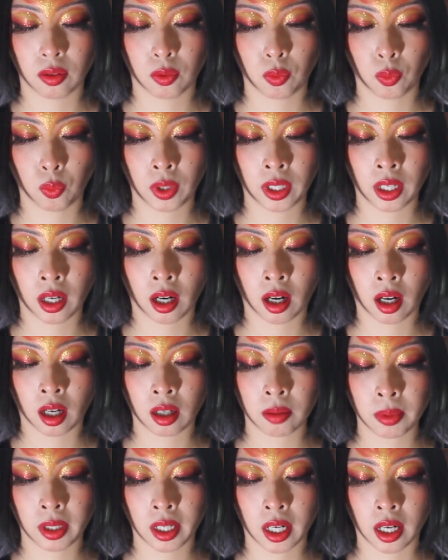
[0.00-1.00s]
When
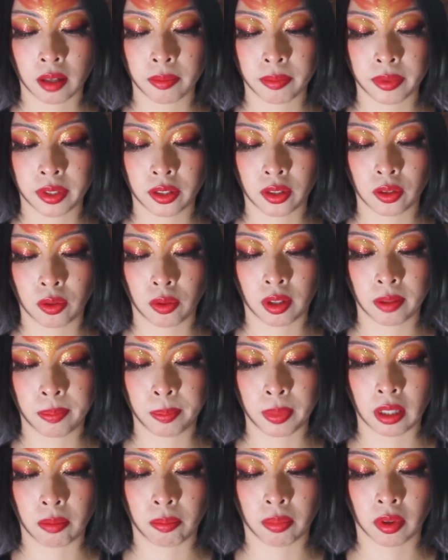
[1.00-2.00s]
harm comes to the
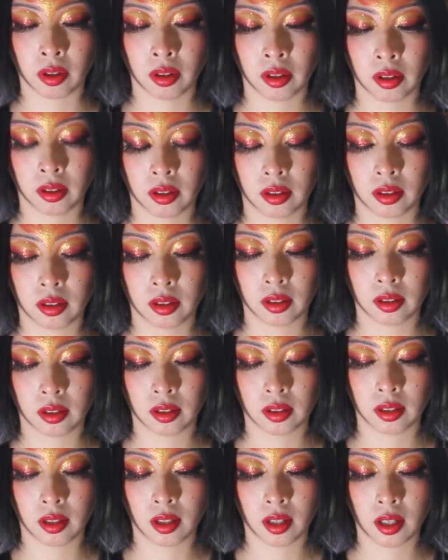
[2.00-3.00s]
people,
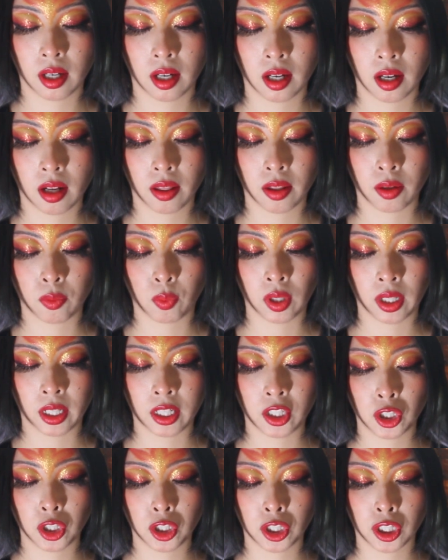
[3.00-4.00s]
the
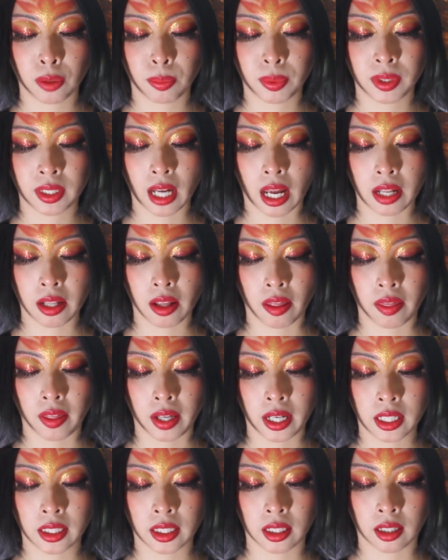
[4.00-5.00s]
relationships and the
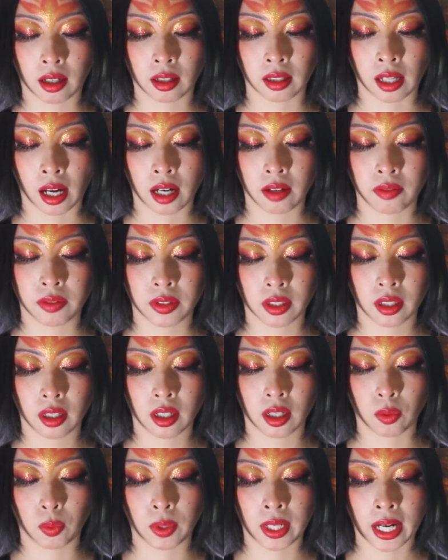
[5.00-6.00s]
things in our lives,
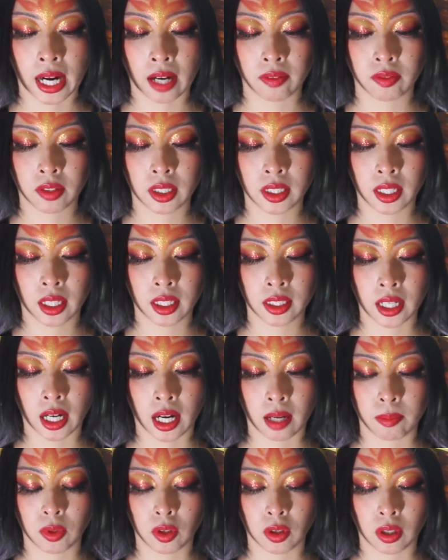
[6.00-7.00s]
we have to take
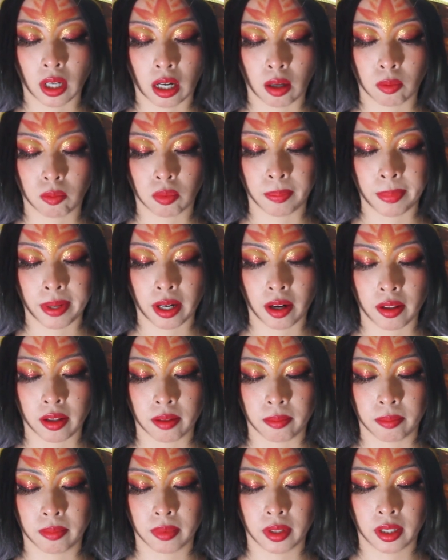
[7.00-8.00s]
time to help repair
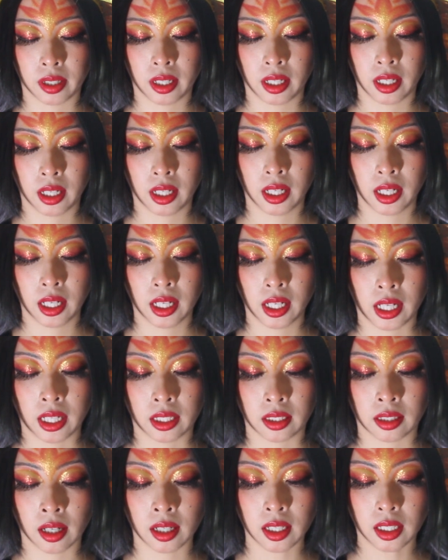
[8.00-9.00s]
them.
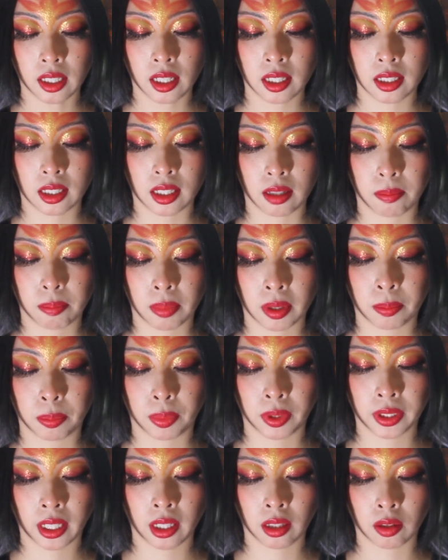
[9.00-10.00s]
It's not easy, but
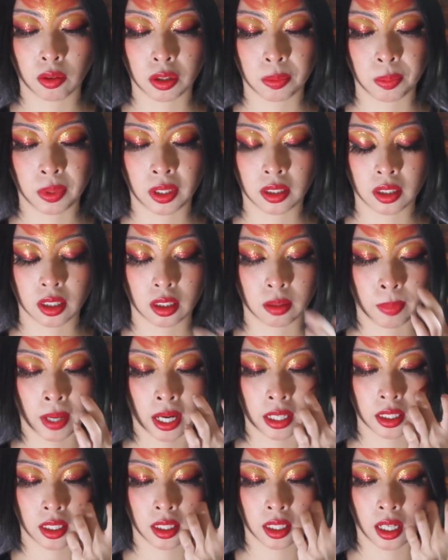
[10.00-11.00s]
bringing those pieces
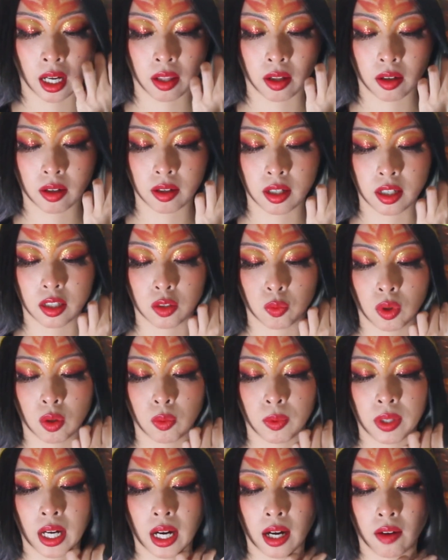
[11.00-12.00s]
back together is what
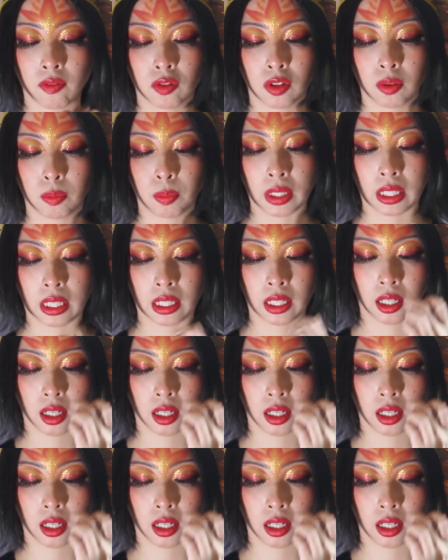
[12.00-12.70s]
we have to be